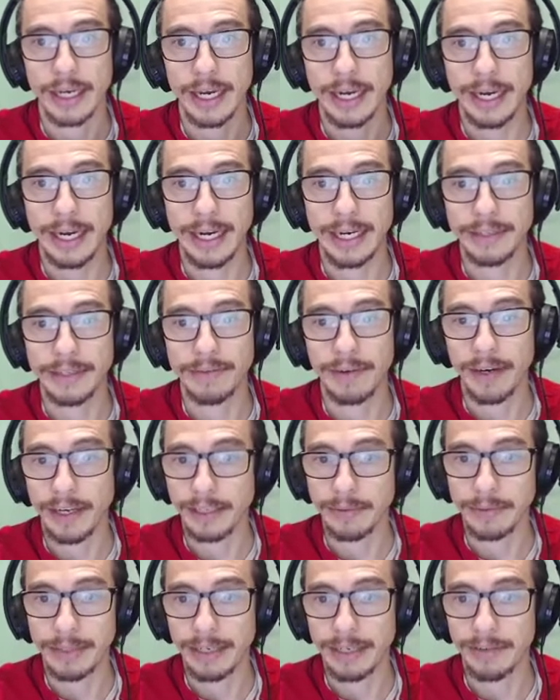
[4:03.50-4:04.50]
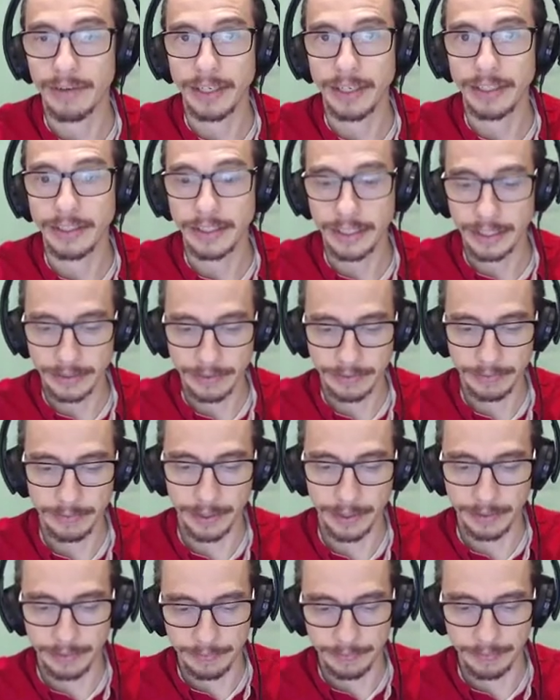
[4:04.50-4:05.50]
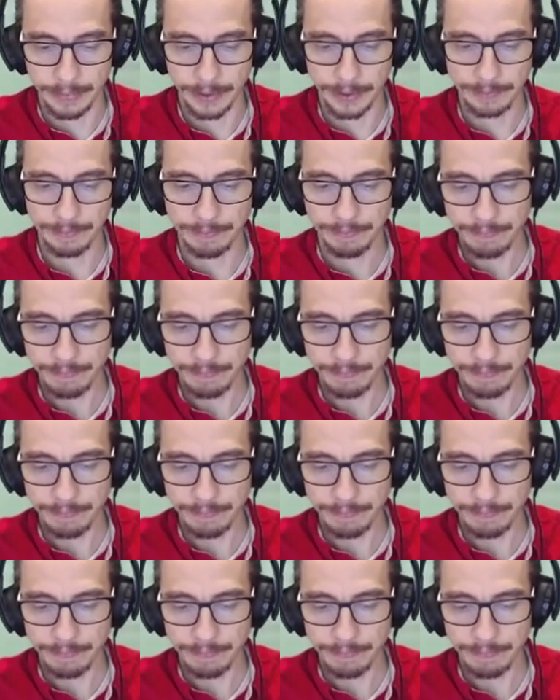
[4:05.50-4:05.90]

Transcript: and finally we have our ending there, right?